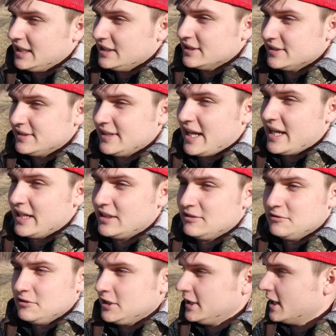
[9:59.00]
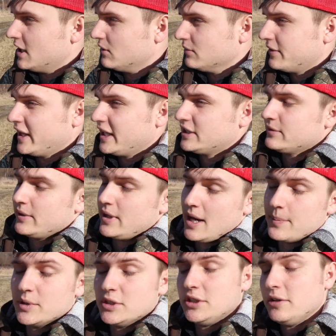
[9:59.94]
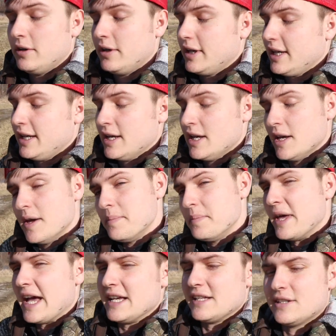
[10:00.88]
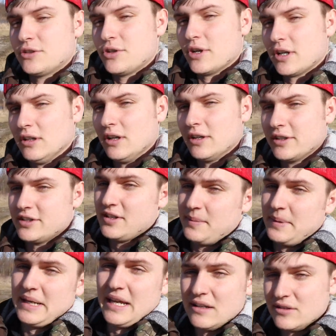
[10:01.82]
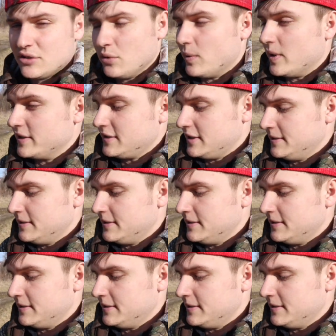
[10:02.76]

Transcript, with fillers: he just said, you know, thanks for the opportunity. Pass the truck along to somebody else who wants